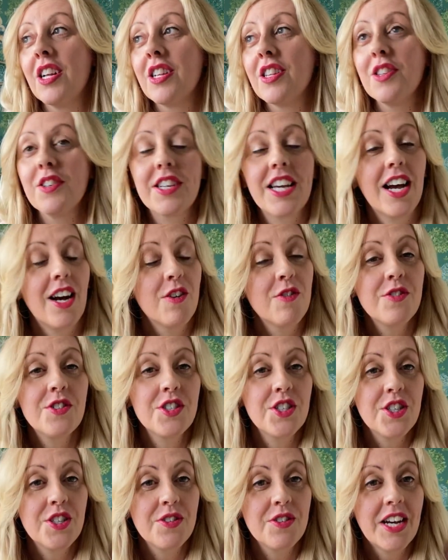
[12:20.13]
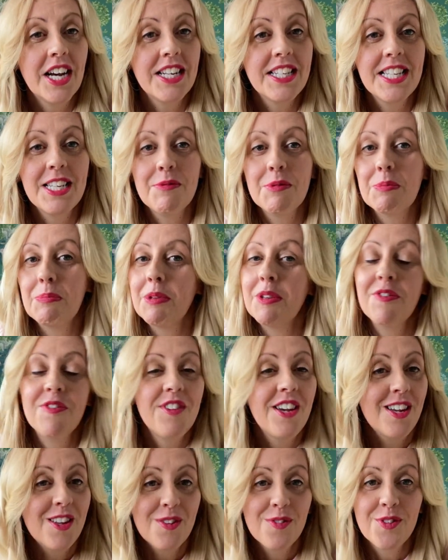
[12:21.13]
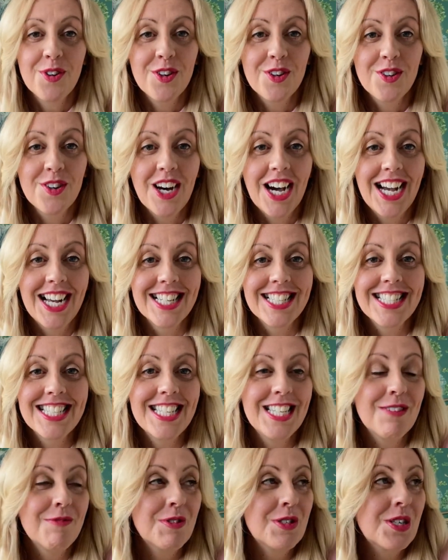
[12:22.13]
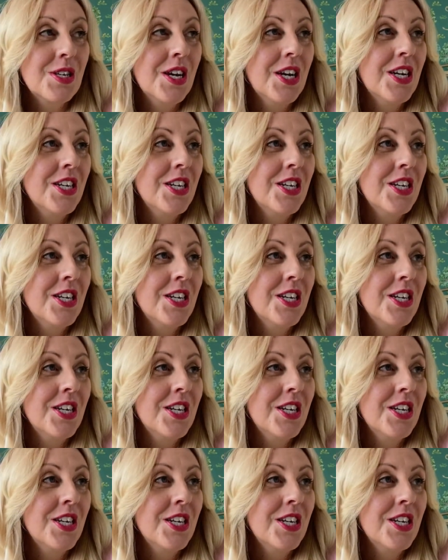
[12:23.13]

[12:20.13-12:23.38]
look after you and he would be faithful and he would